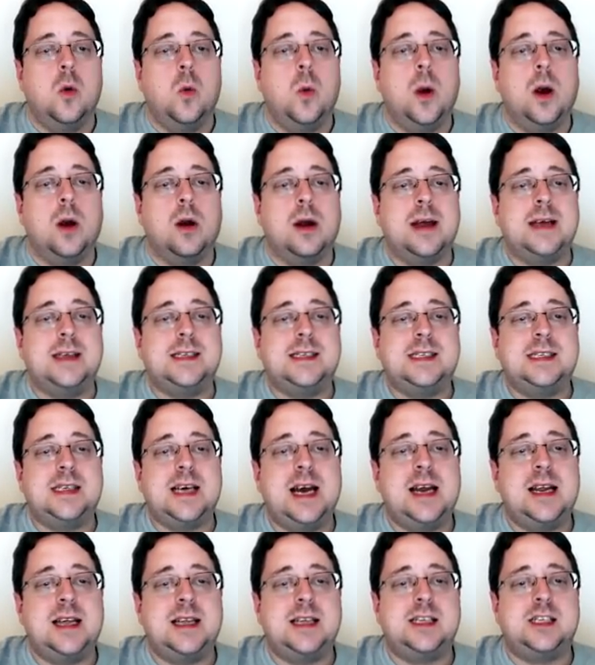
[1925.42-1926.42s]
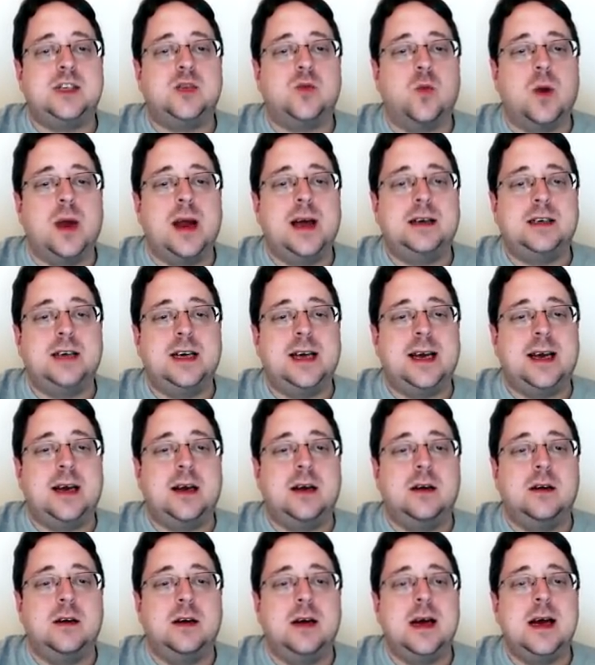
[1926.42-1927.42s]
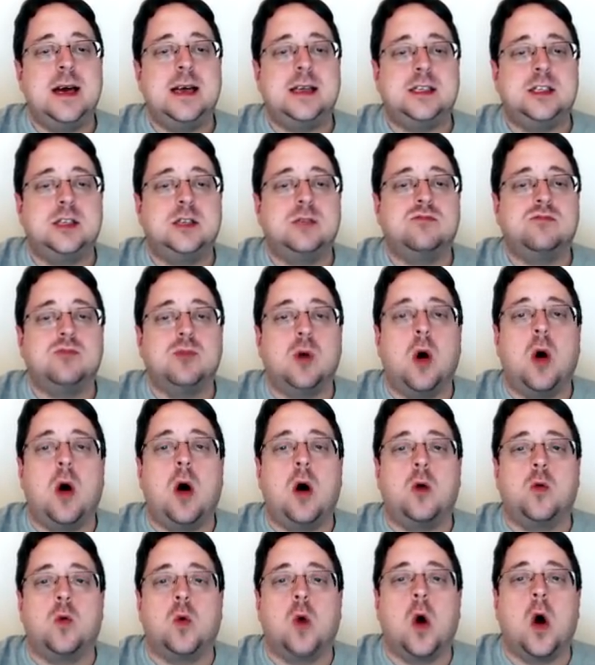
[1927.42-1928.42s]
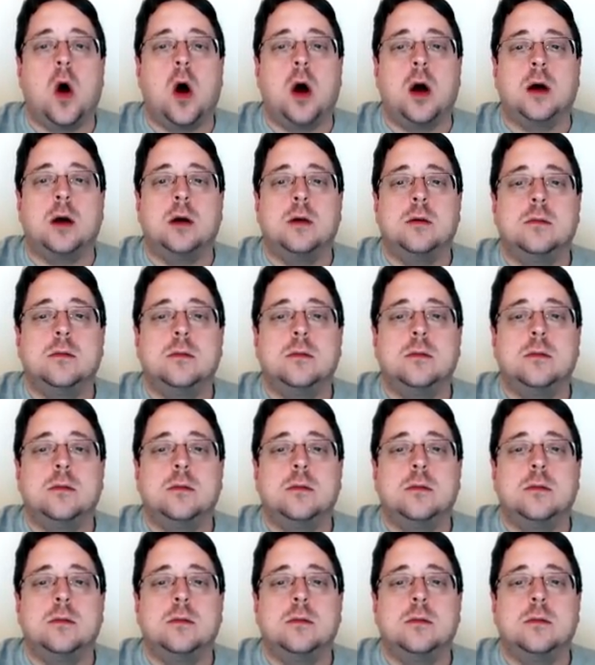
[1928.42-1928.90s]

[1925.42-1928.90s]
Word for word: where inside of this railing, it's all wrong.